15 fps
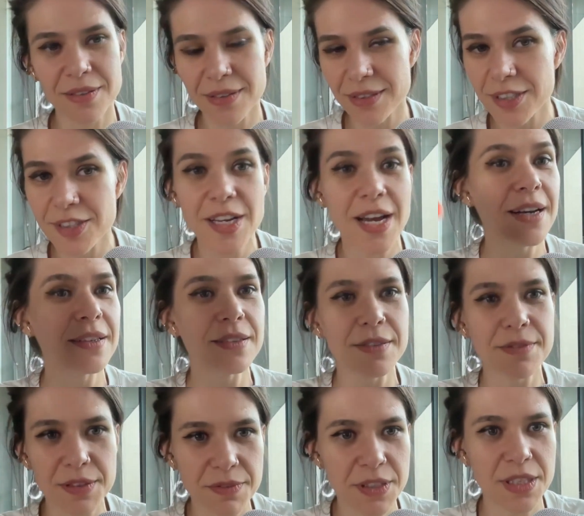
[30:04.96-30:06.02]
The title
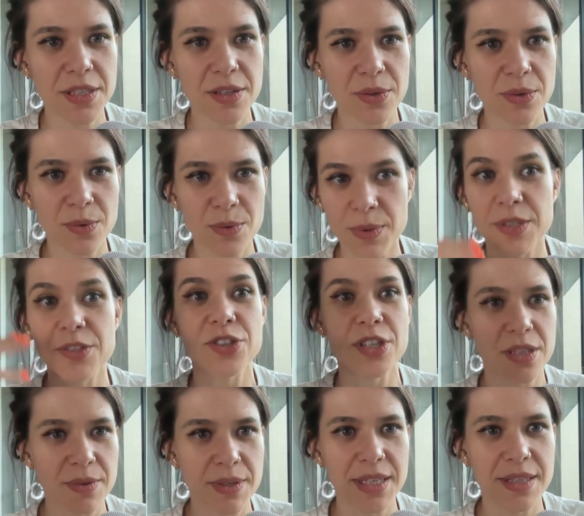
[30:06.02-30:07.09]
of the video was
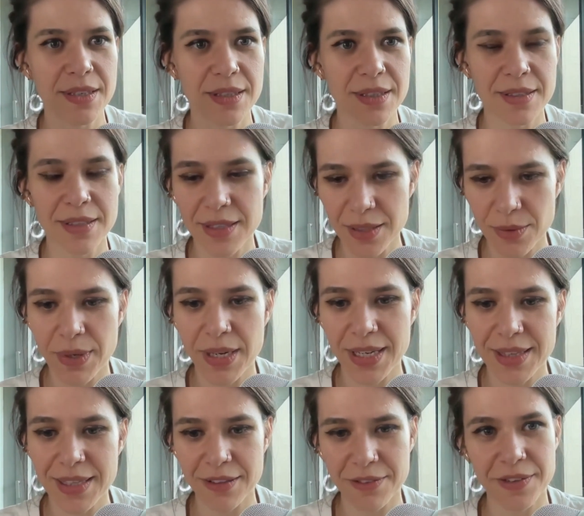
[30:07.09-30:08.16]
generated in a
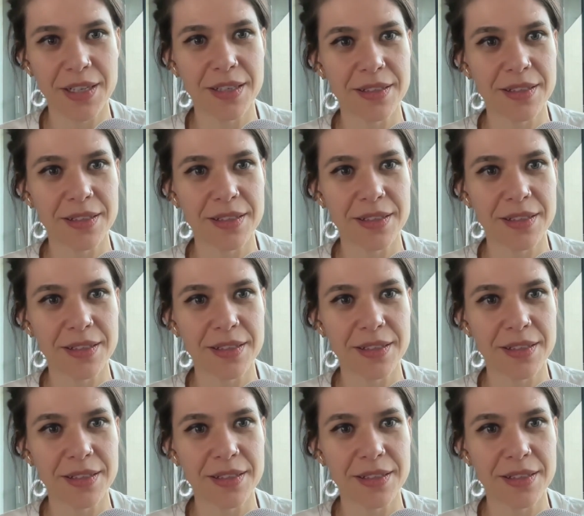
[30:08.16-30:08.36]
way that felt